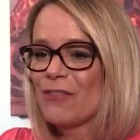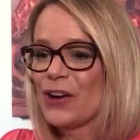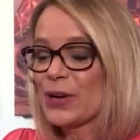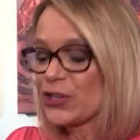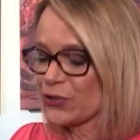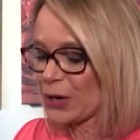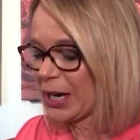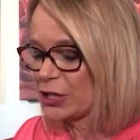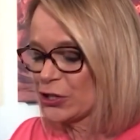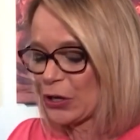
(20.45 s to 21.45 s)
very
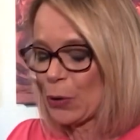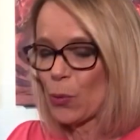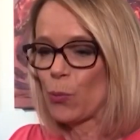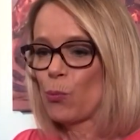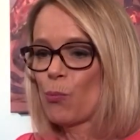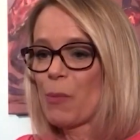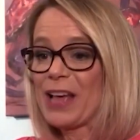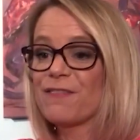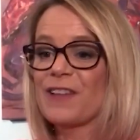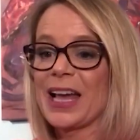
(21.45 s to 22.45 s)
strange. You know,
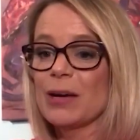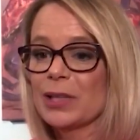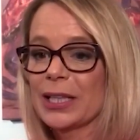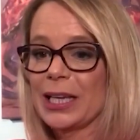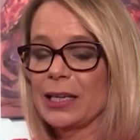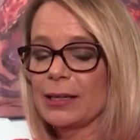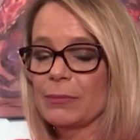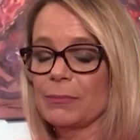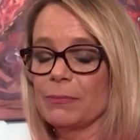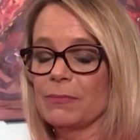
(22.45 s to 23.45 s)
my family,
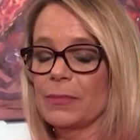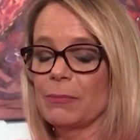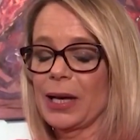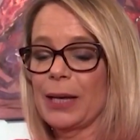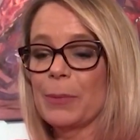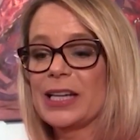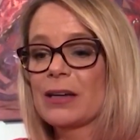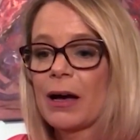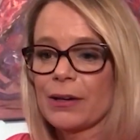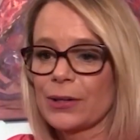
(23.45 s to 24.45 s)
my, my
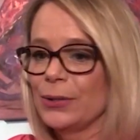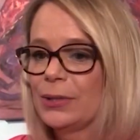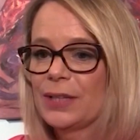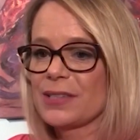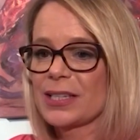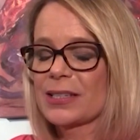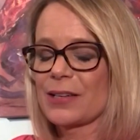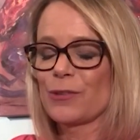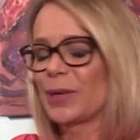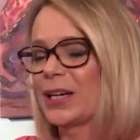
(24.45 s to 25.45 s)
daughter who lives
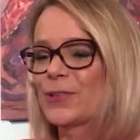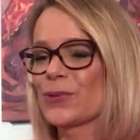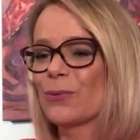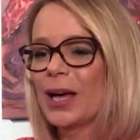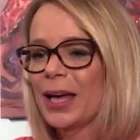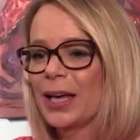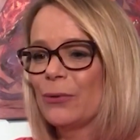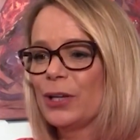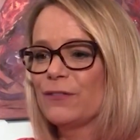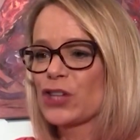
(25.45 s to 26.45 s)
600 miles
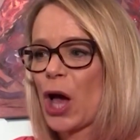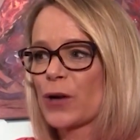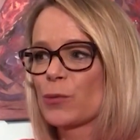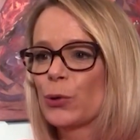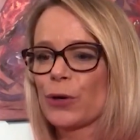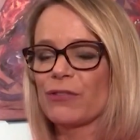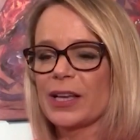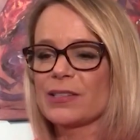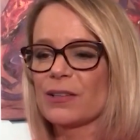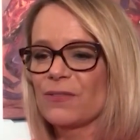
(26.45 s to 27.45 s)
away, we've talked more
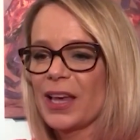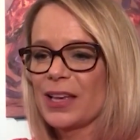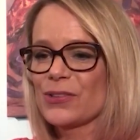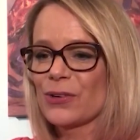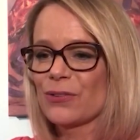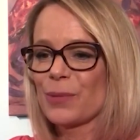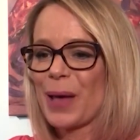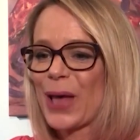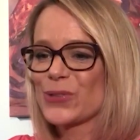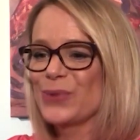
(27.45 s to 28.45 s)
face to face over the
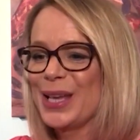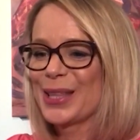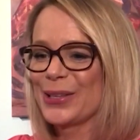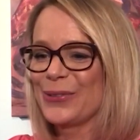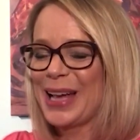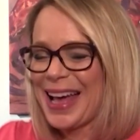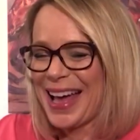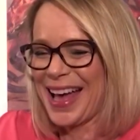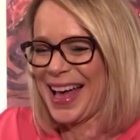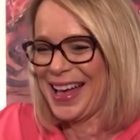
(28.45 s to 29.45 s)
past week than we
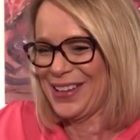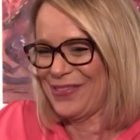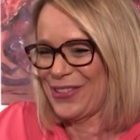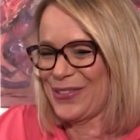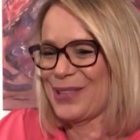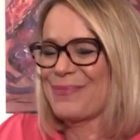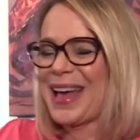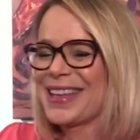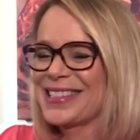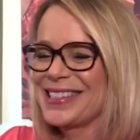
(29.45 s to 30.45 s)
have over the
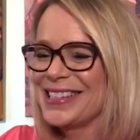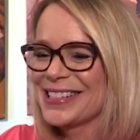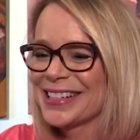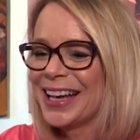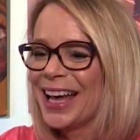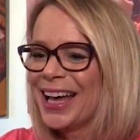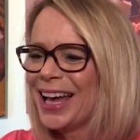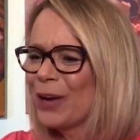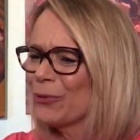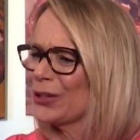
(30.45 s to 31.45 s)
past year.
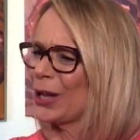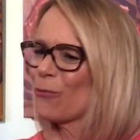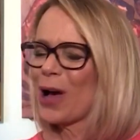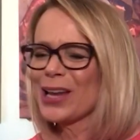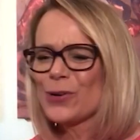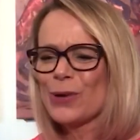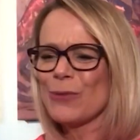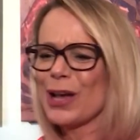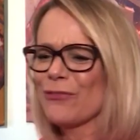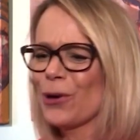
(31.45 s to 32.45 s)
And we're like, why did
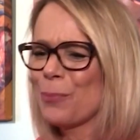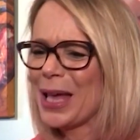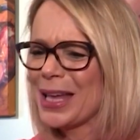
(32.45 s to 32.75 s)
we wait for a